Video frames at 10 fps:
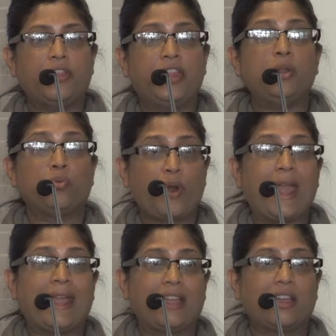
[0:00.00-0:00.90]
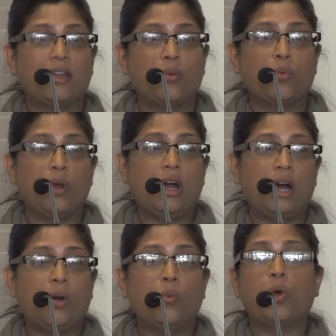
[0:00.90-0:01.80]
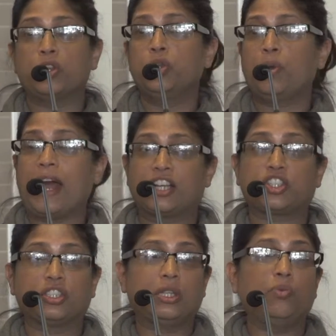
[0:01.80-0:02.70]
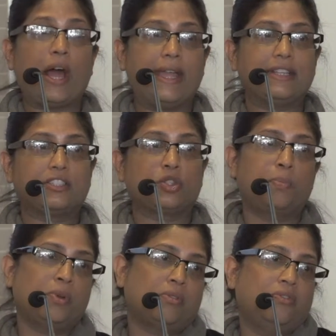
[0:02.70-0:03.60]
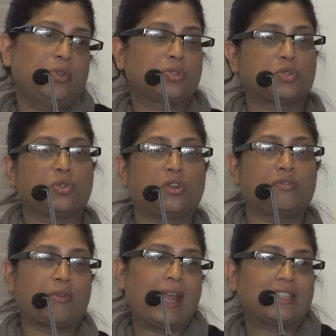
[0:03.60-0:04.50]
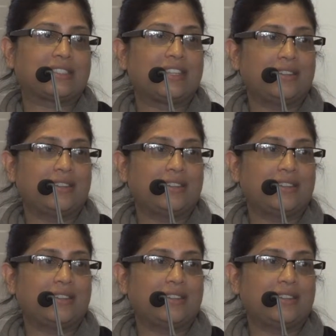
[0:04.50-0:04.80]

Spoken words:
they rank what you actually write. So book reviews are sort of ranked